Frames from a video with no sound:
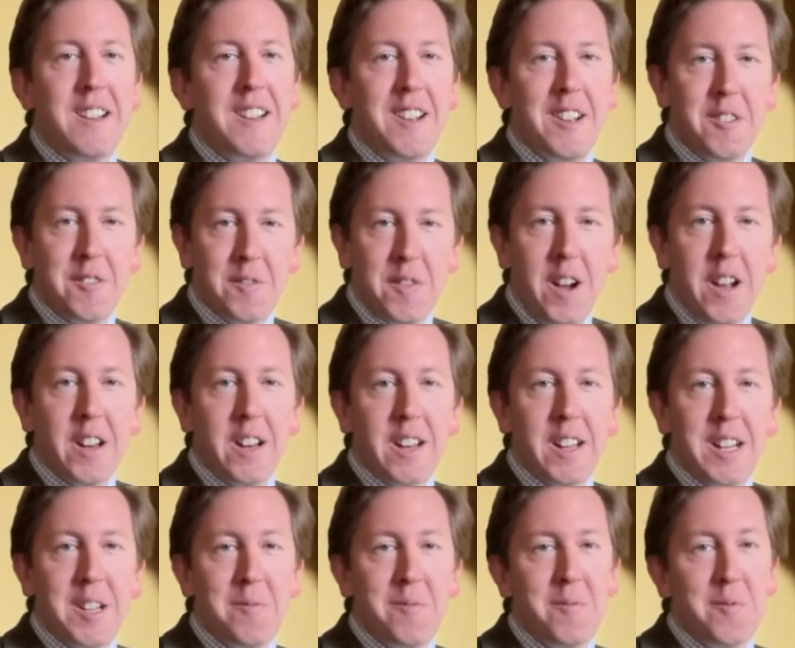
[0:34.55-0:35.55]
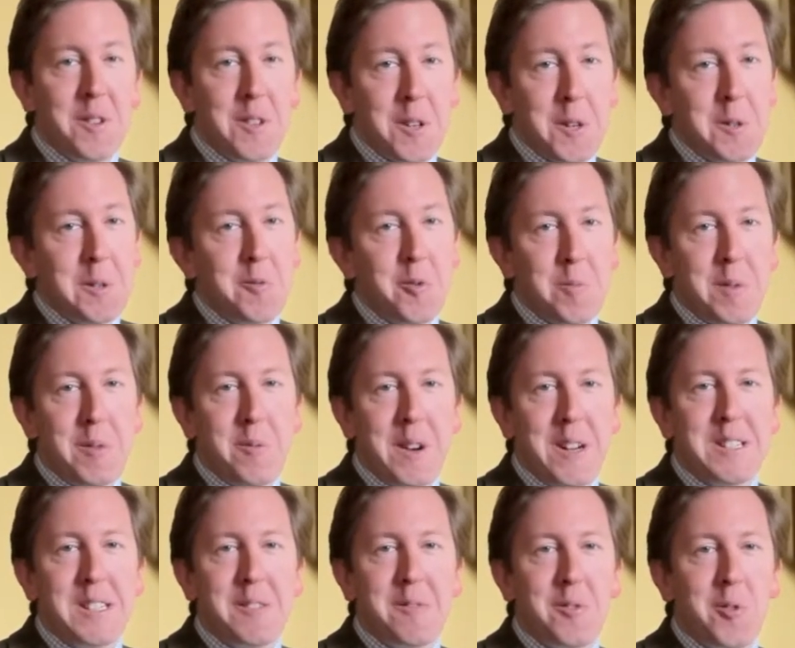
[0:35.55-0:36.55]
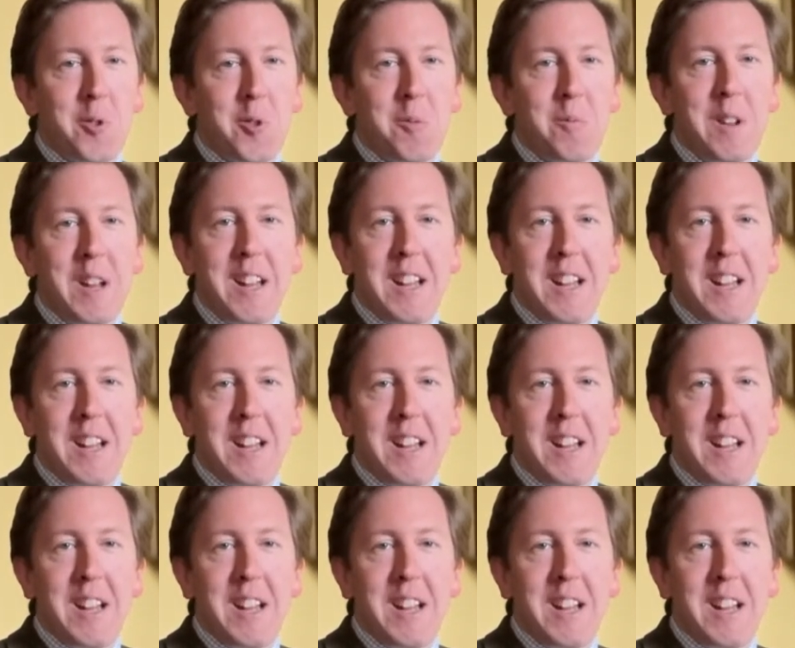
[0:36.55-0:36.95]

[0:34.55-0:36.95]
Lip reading: and finally, the news we've all been waiting for,